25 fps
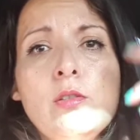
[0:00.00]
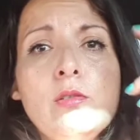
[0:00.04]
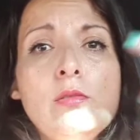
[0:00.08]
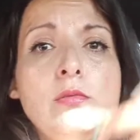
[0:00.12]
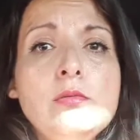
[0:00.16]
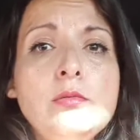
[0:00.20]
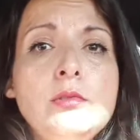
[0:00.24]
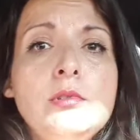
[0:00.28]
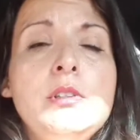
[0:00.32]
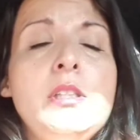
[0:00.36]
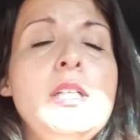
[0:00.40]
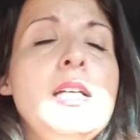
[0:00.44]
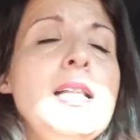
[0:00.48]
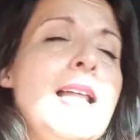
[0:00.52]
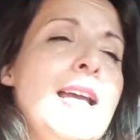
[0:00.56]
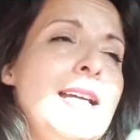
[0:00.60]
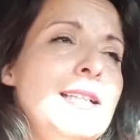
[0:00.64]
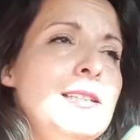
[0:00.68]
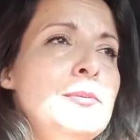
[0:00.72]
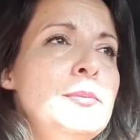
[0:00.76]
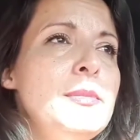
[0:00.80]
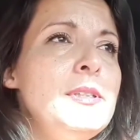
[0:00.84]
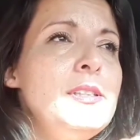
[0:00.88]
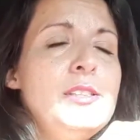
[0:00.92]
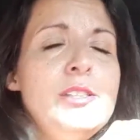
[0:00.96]
he liked
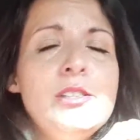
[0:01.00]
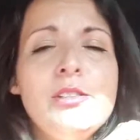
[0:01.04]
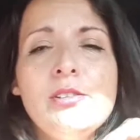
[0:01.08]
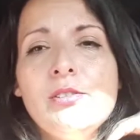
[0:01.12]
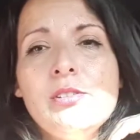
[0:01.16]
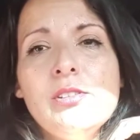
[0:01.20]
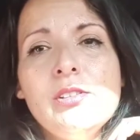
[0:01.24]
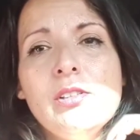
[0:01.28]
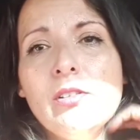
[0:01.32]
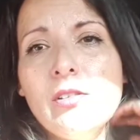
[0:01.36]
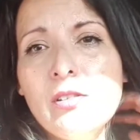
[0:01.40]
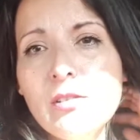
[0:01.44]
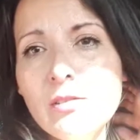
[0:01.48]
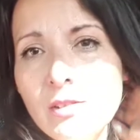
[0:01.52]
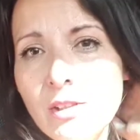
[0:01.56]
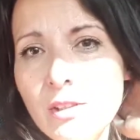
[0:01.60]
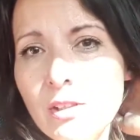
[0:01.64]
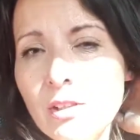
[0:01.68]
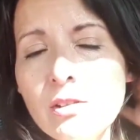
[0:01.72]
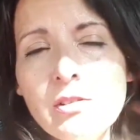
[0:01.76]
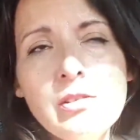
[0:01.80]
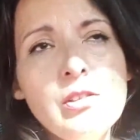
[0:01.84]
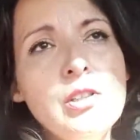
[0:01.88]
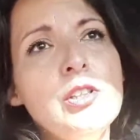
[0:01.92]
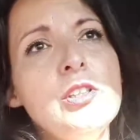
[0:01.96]
me too, so,
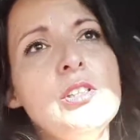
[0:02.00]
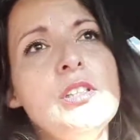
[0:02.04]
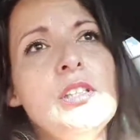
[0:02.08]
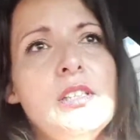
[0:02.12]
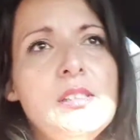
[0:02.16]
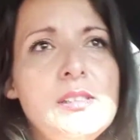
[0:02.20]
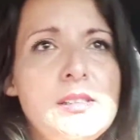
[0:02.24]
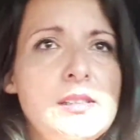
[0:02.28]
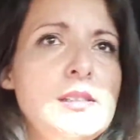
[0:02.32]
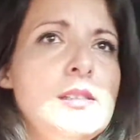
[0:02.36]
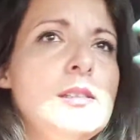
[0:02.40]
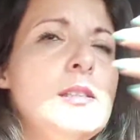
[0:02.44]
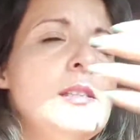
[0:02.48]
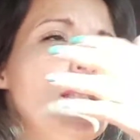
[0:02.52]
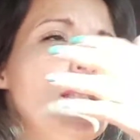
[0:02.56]
hurt his niece.